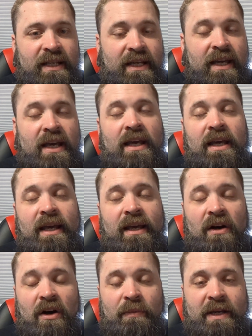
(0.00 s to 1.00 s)
like it
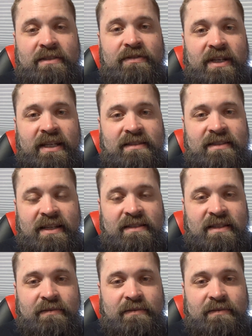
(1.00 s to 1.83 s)
all makes fucking sense.